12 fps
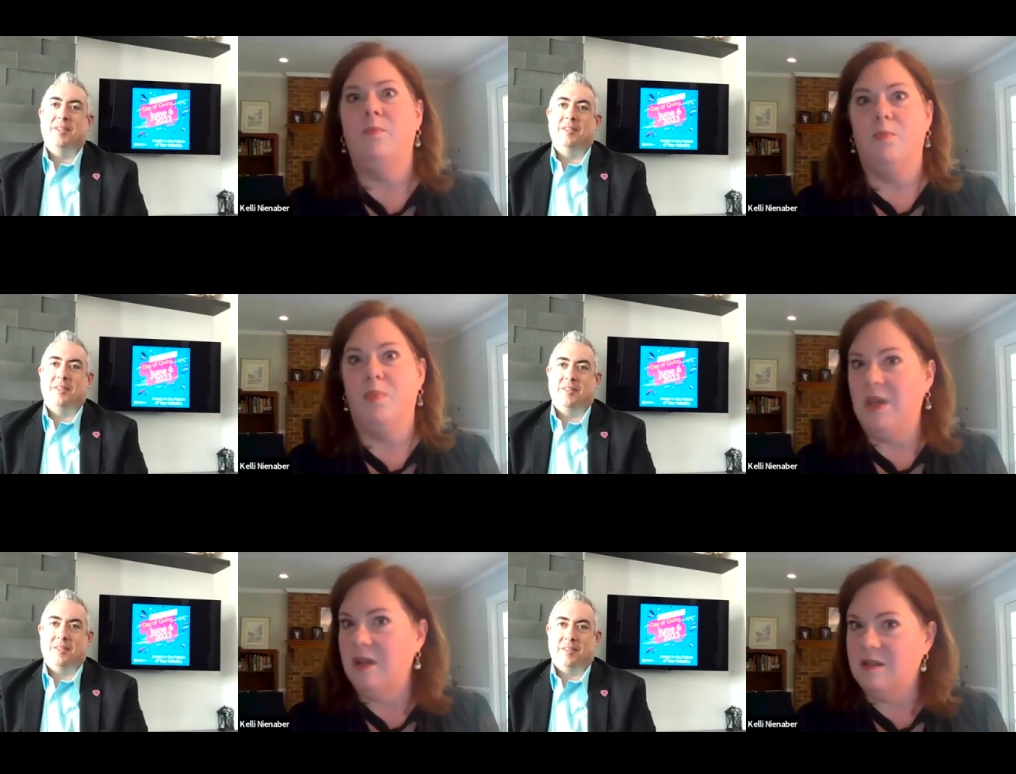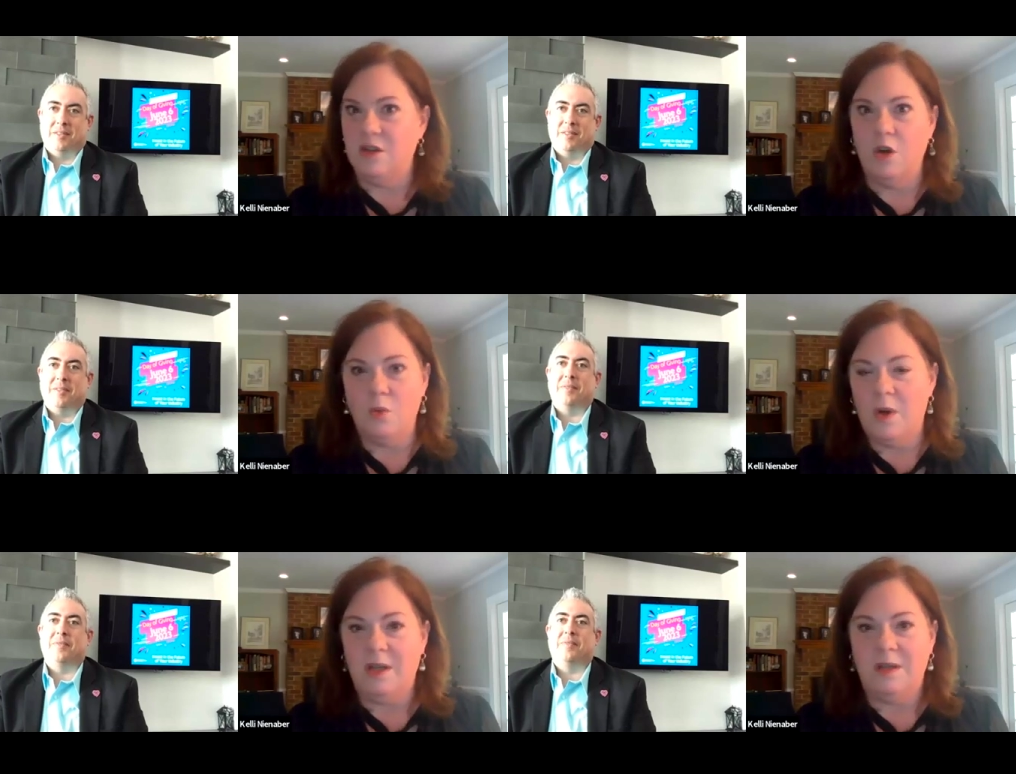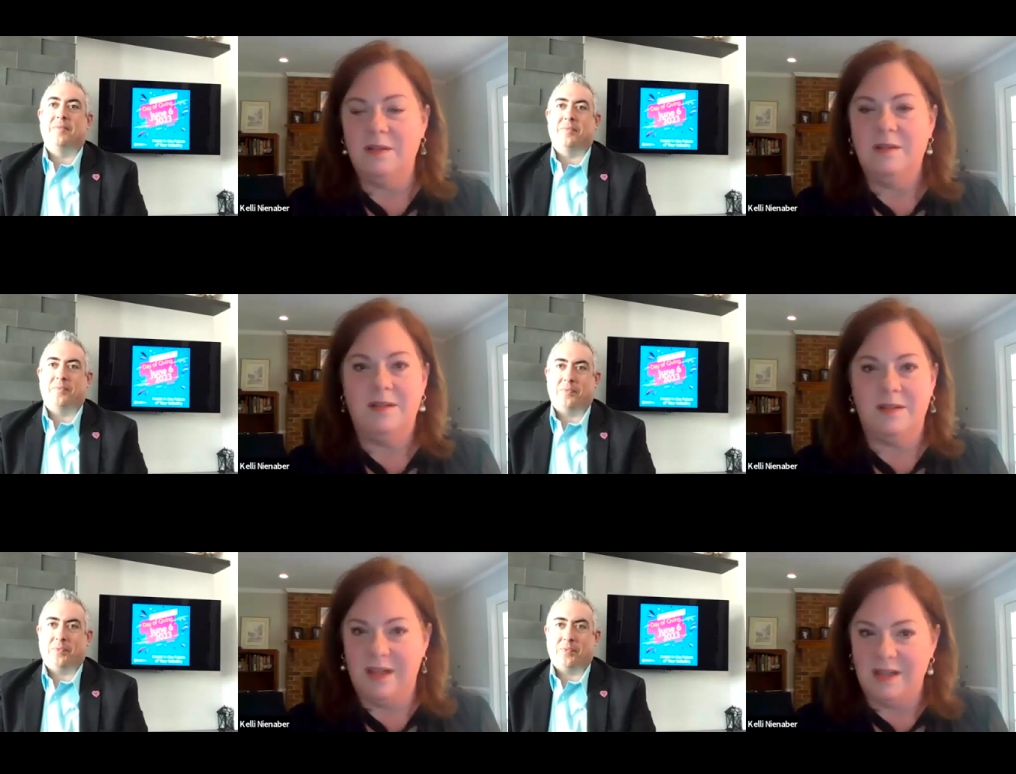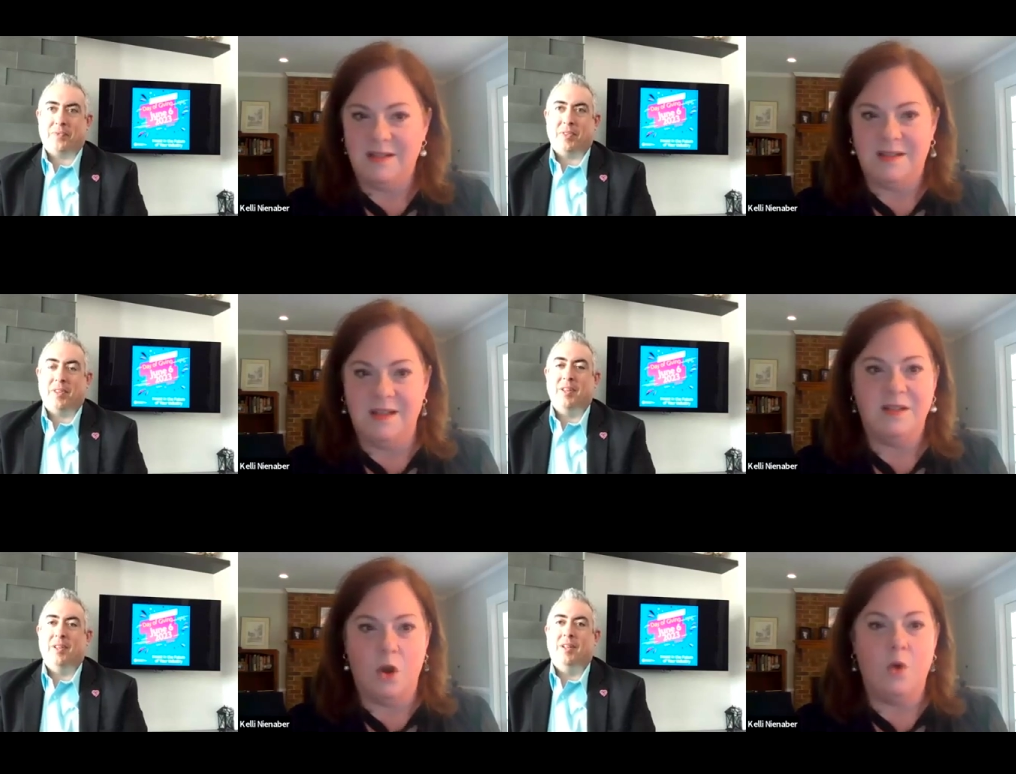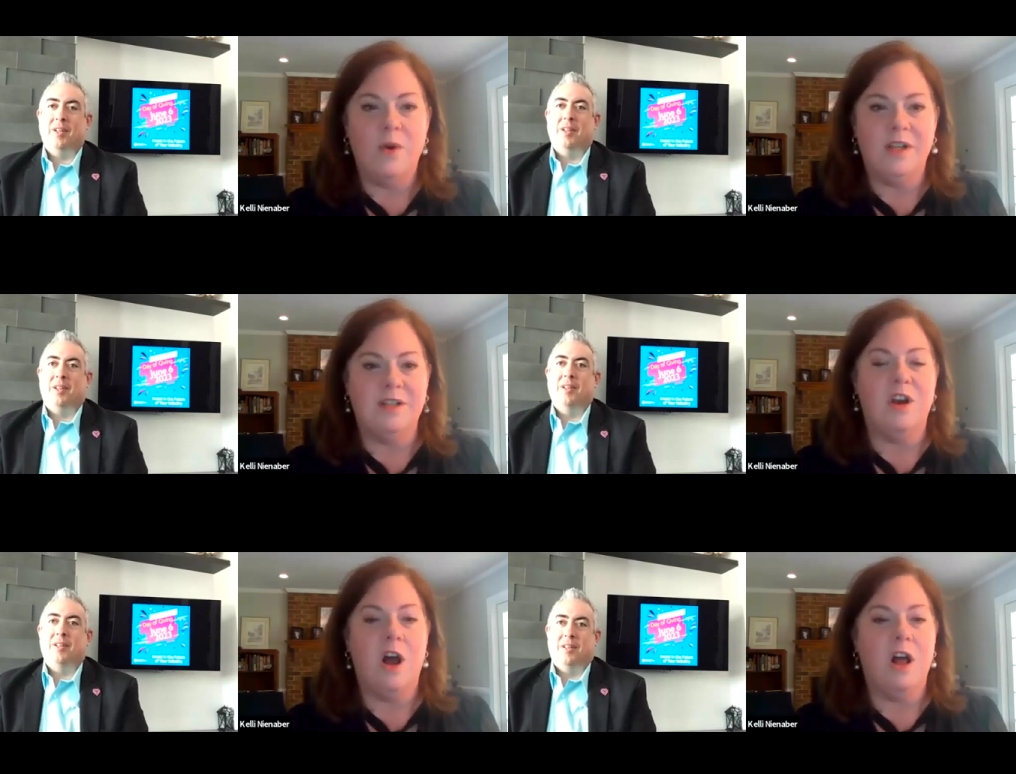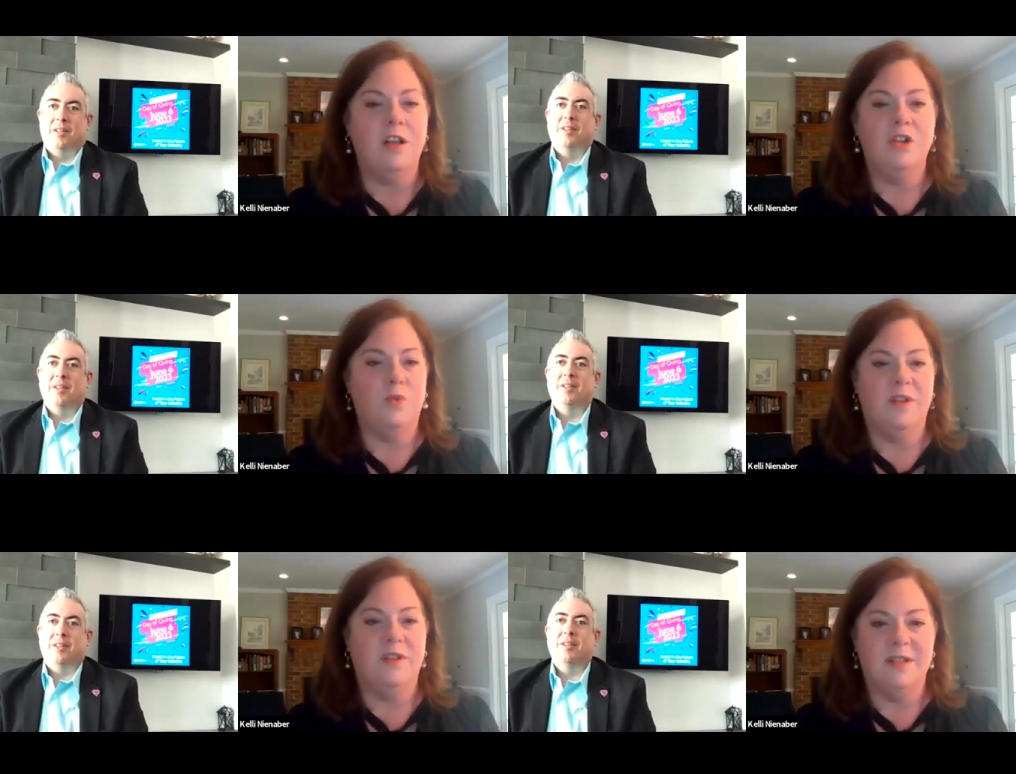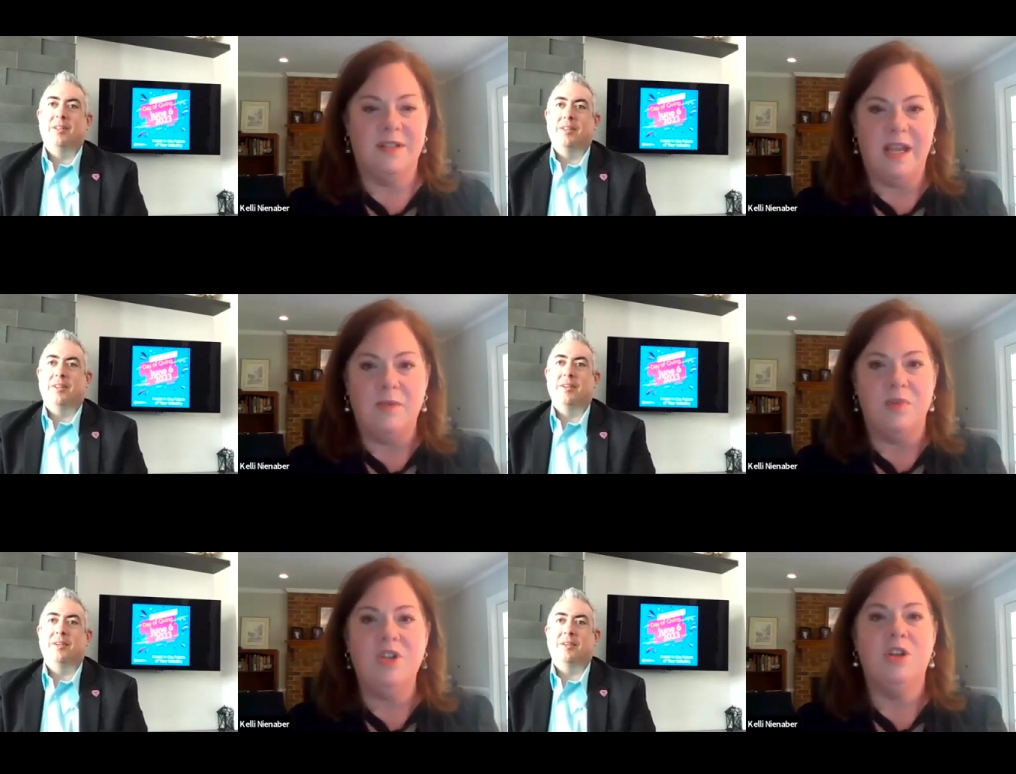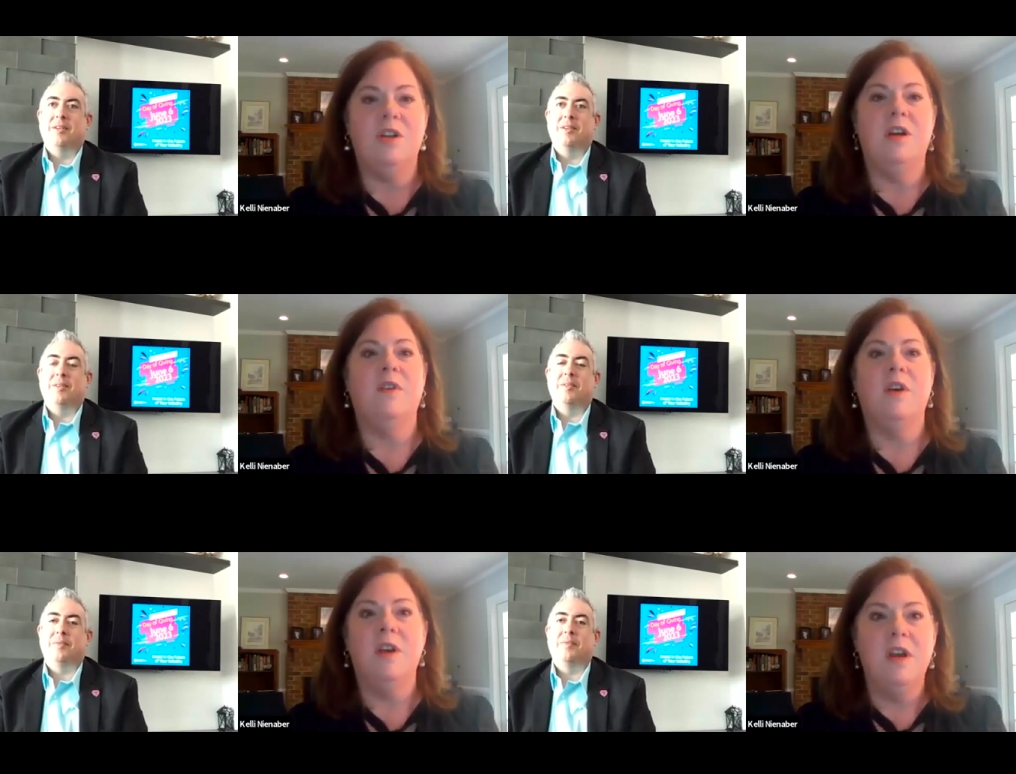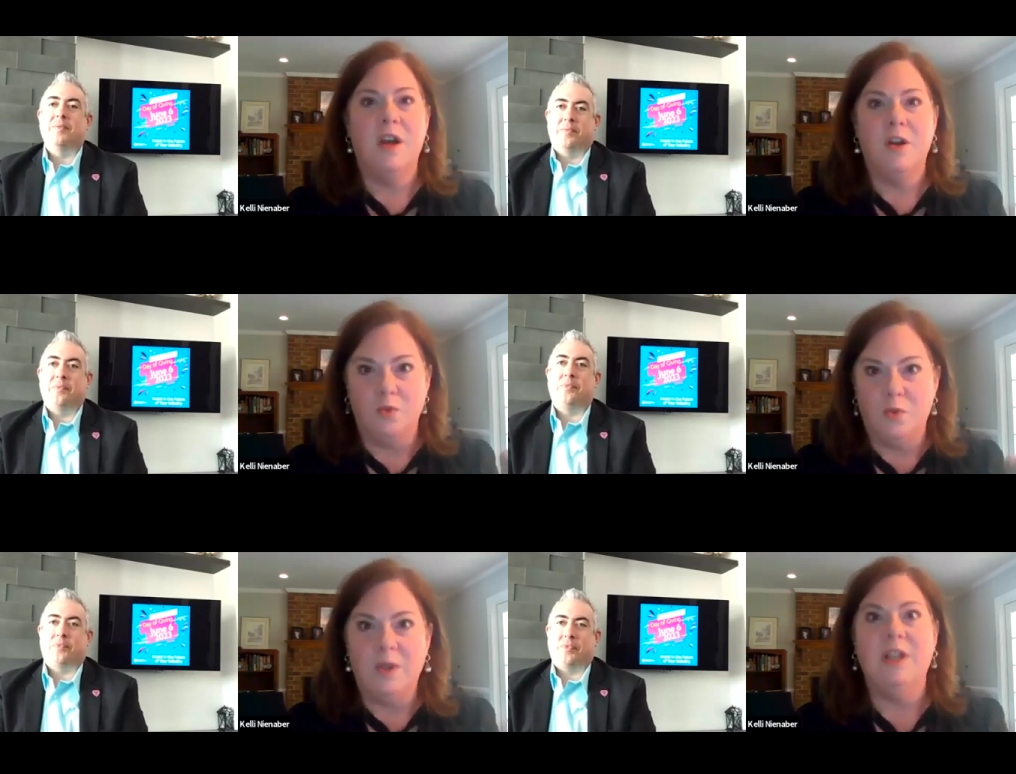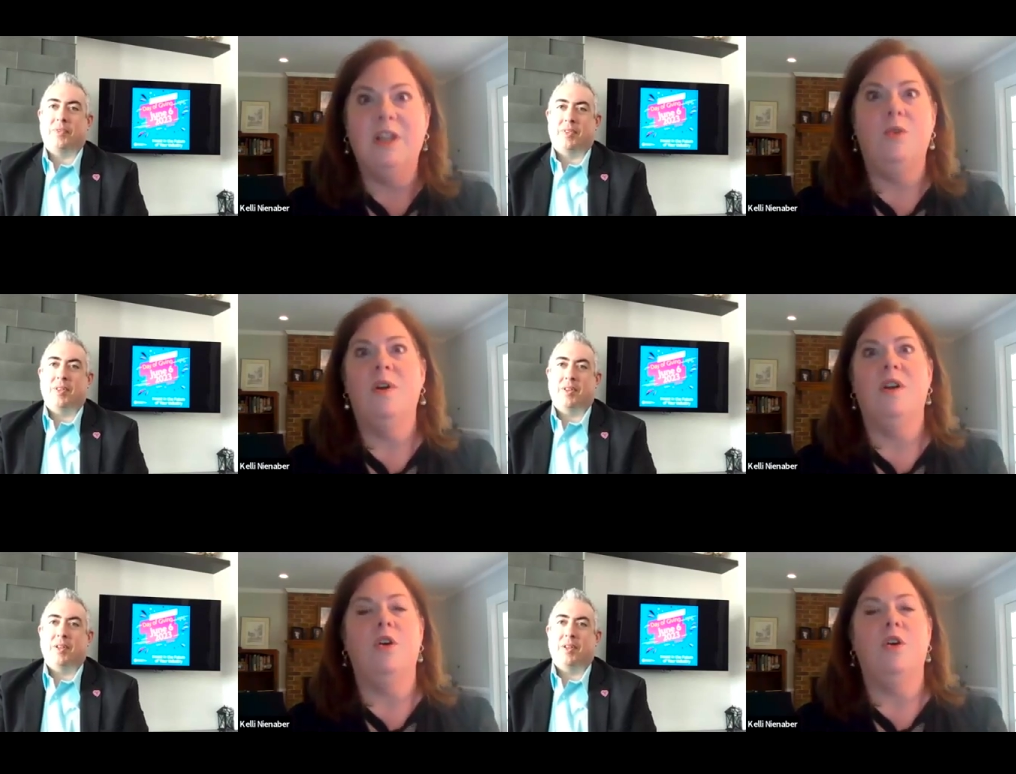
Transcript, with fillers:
Speaker 1: because no one is is going to college with this ambition of really want to